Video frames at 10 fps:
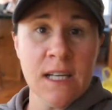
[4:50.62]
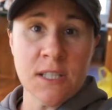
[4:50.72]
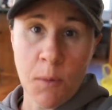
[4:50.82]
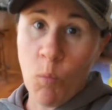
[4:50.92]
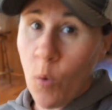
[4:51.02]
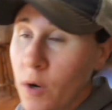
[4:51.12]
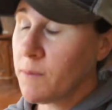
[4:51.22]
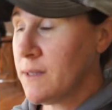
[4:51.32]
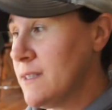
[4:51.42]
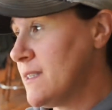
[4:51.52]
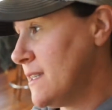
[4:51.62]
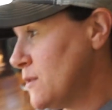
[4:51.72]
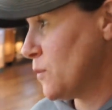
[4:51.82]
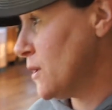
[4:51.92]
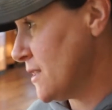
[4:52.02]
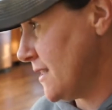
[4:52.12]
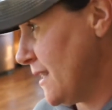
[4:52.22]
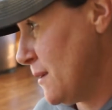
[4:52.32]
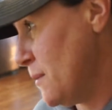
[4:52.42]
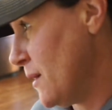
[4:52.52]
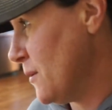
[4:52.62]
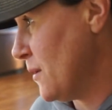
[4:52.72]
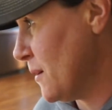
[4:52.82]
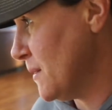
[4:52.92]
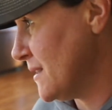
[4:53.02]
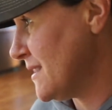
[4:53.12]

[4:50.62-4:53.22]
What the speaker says: some watermelon seeds. We're excited about the watermelon